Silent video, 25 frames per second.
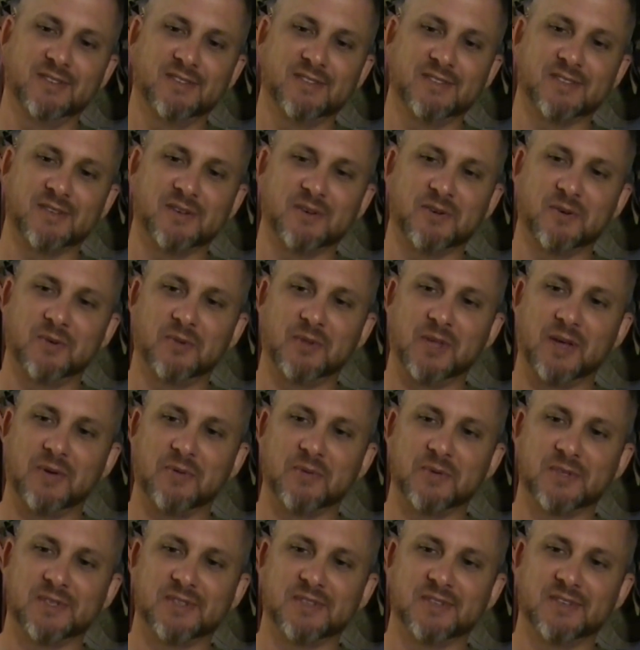So
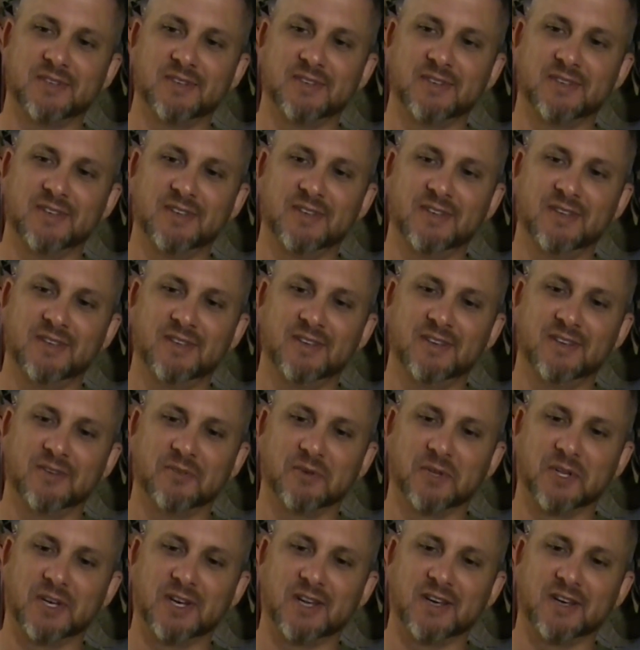that was a
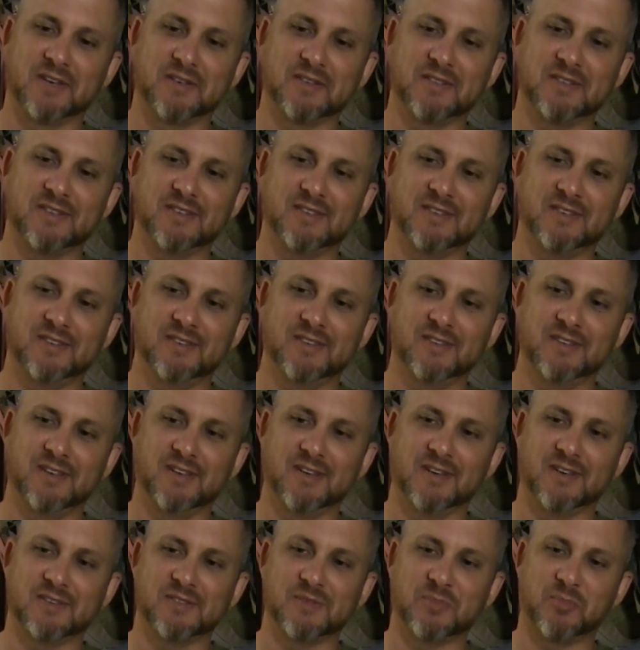really nice
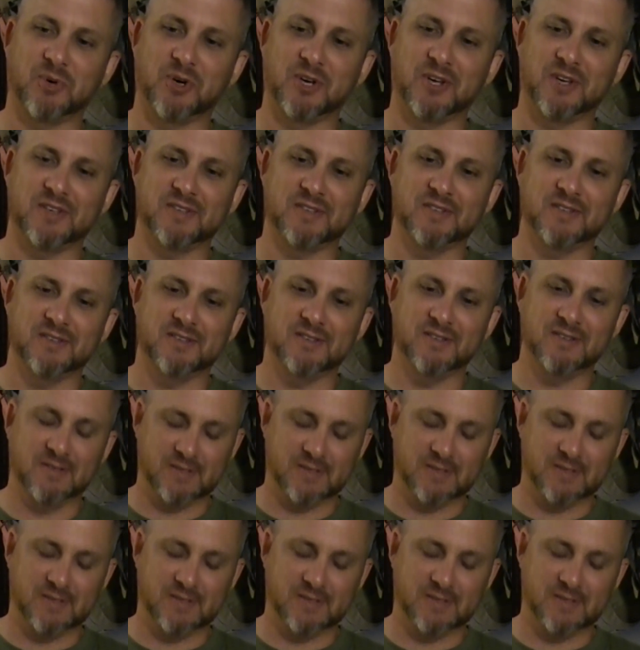surprise.